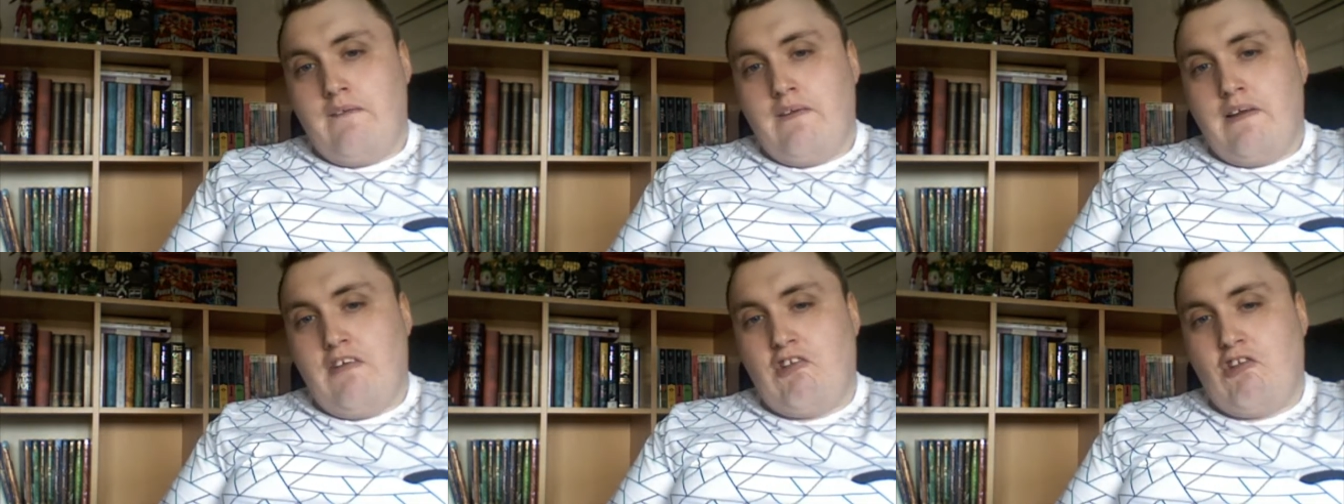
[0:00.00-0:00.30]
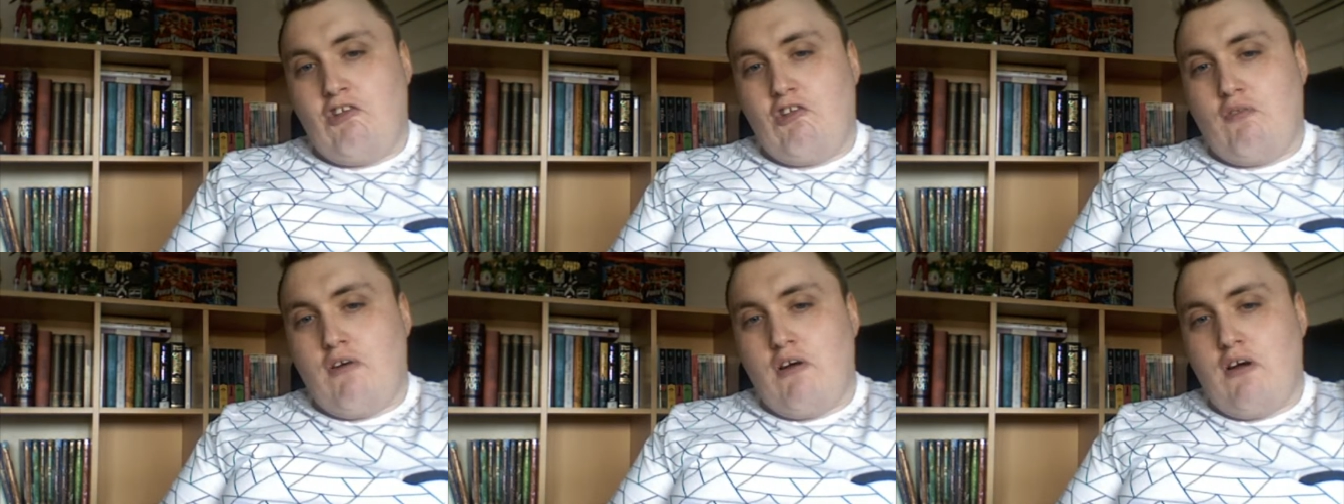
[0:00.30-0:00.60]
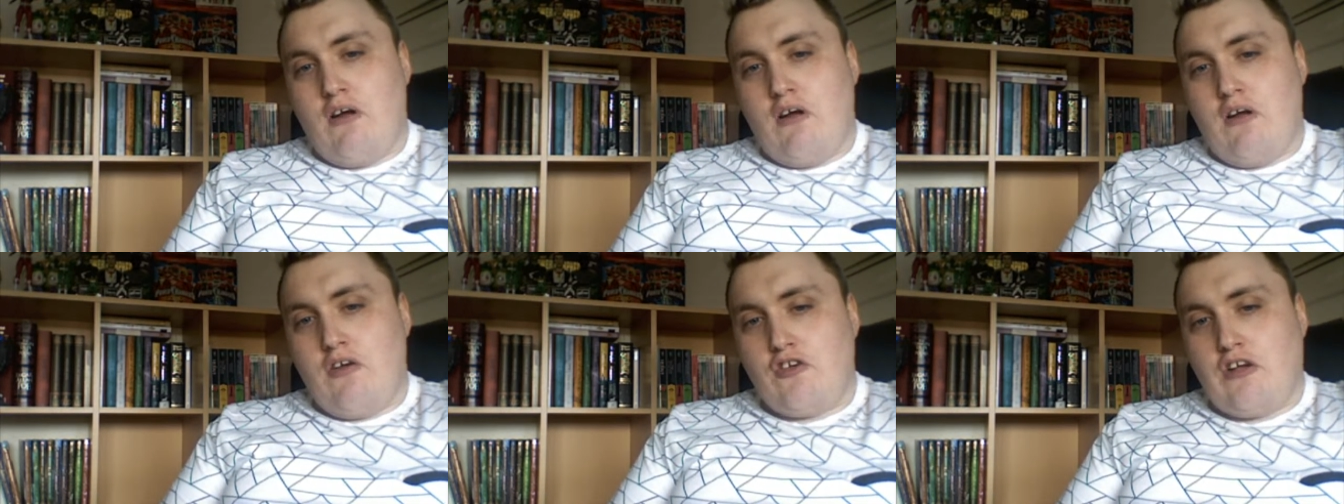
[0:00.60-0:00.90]
This is
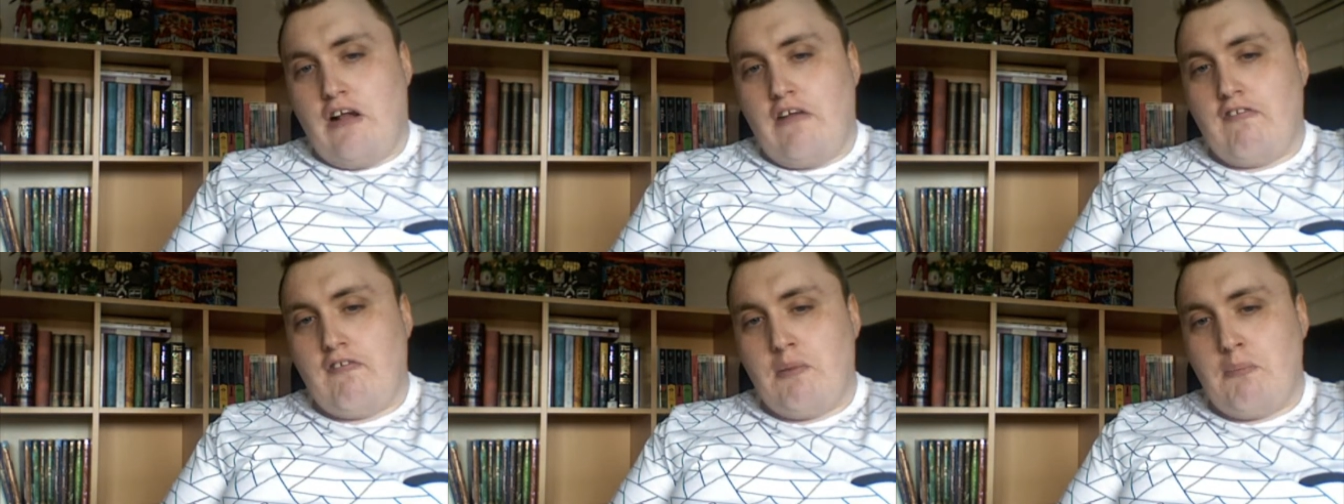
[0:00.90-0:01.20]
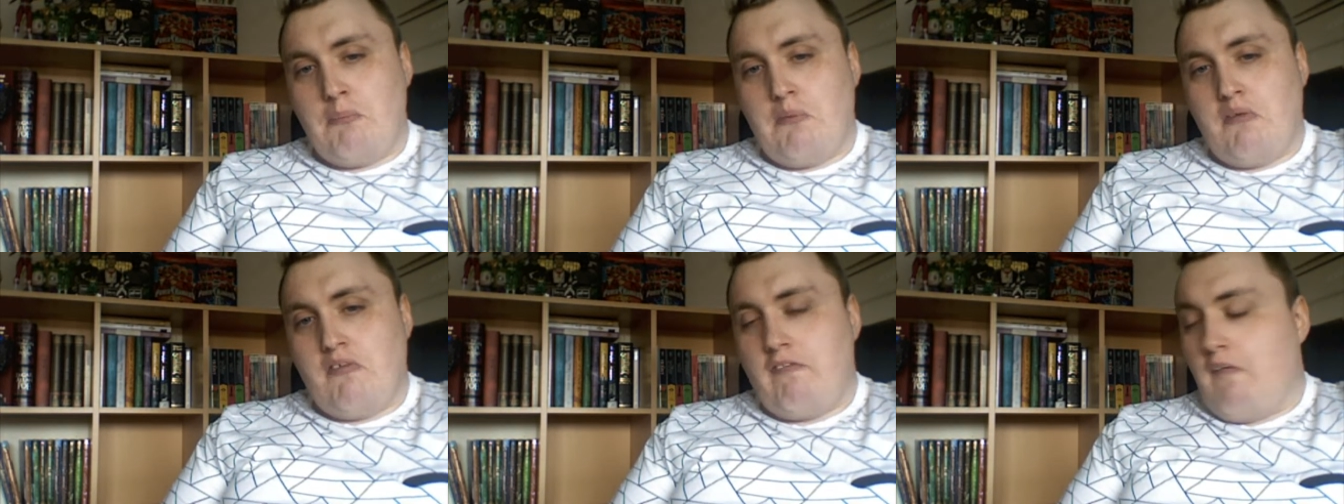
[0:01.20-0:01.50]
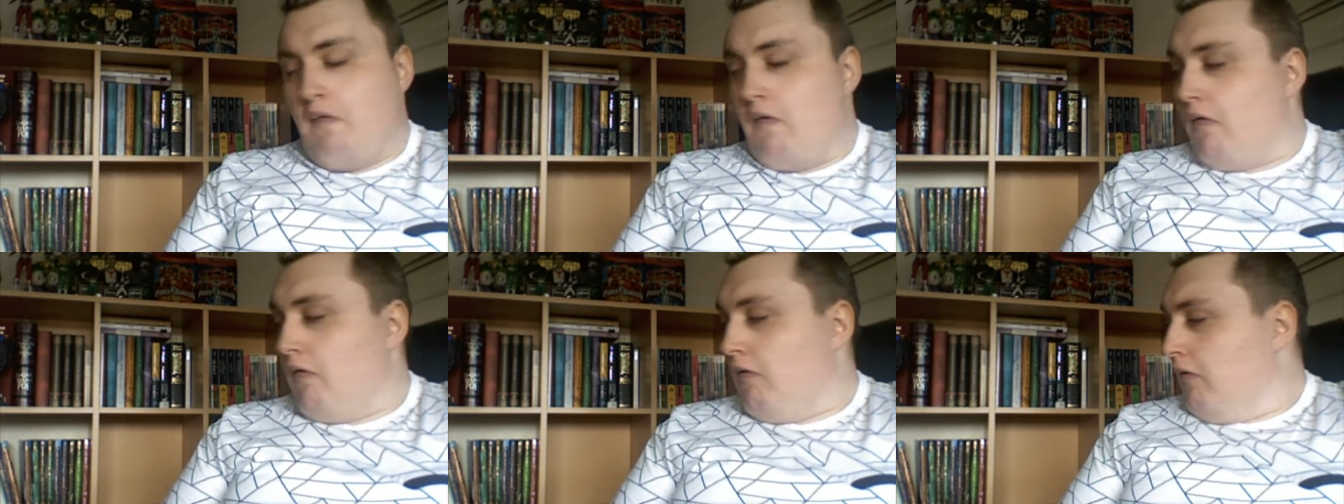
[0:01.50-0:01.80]
for shelf number
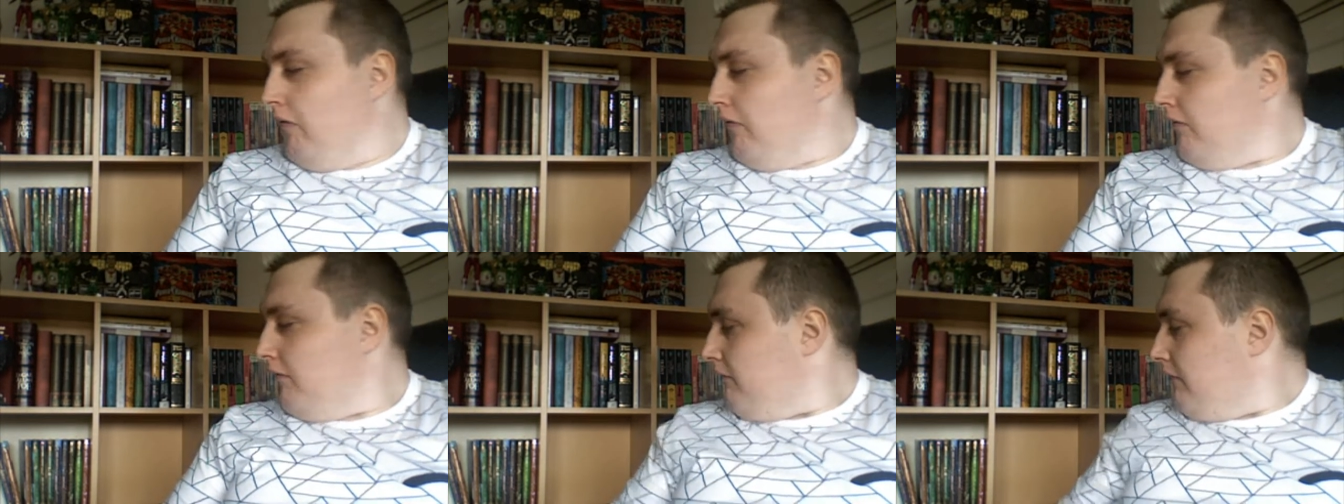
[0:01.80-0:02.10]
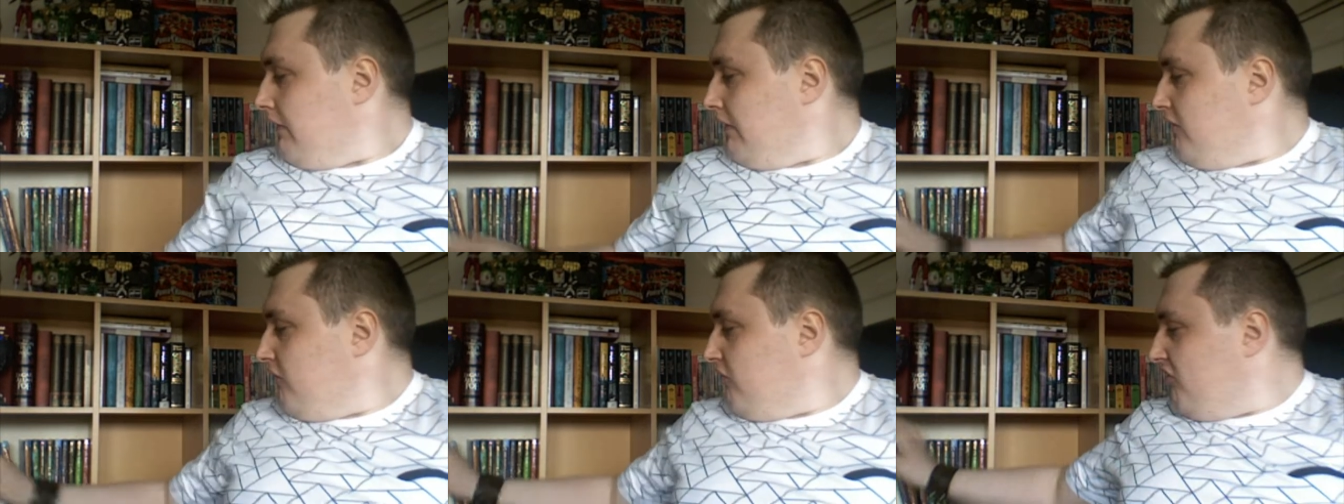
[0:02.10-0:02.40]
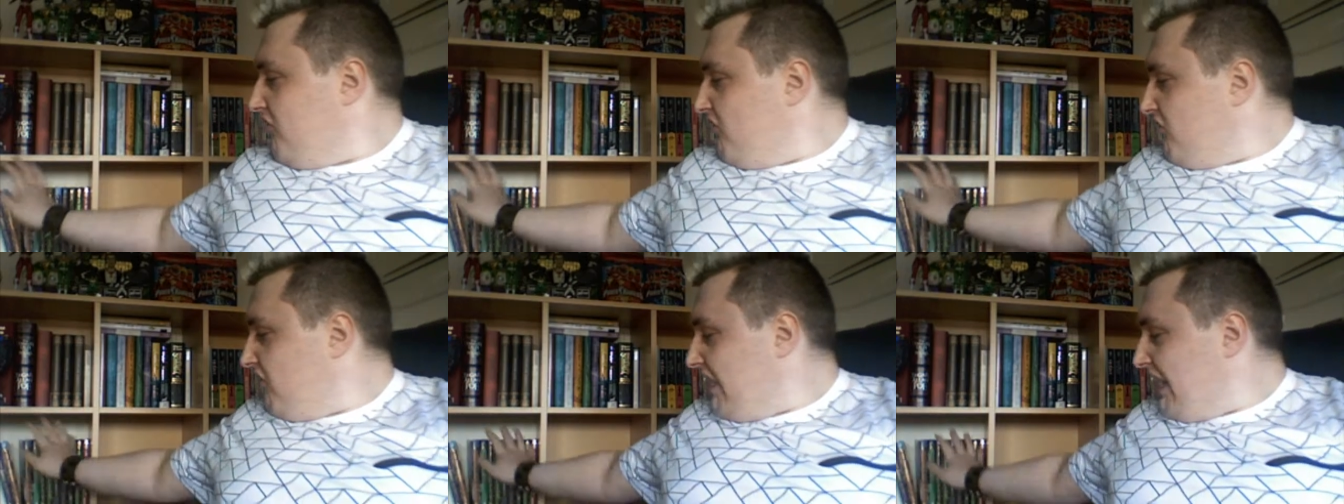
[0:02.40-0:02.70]
4, which
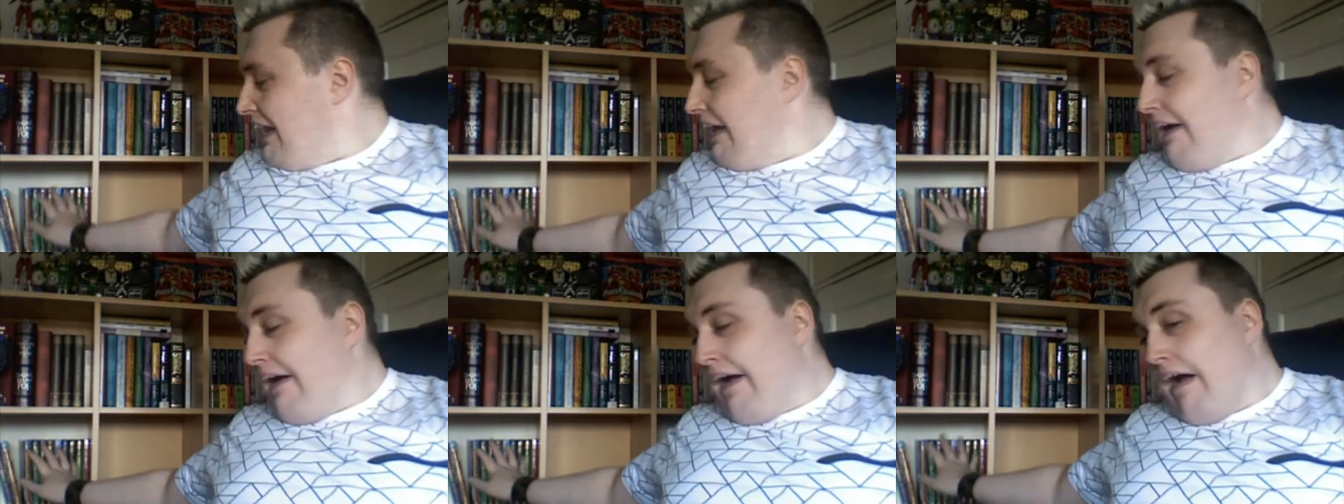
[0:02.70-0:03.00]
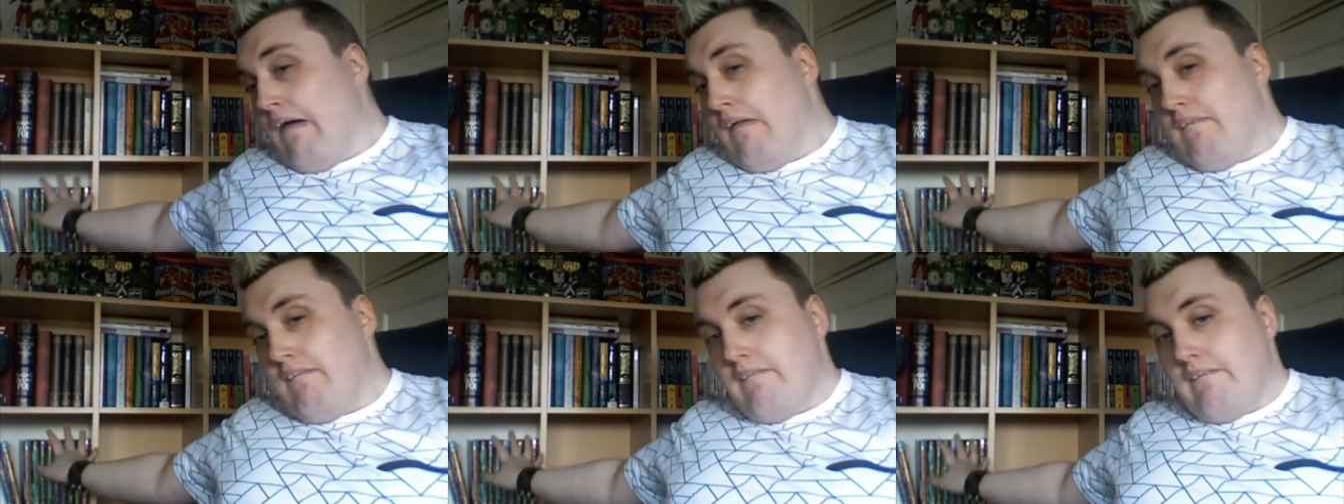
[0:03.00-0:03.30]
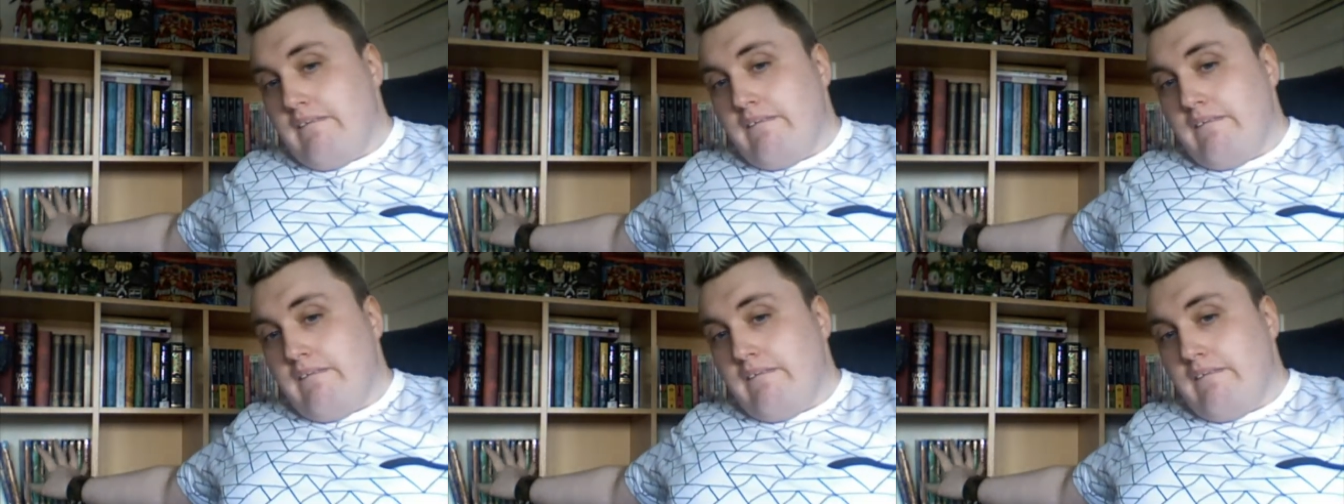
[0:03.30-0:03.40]
is here.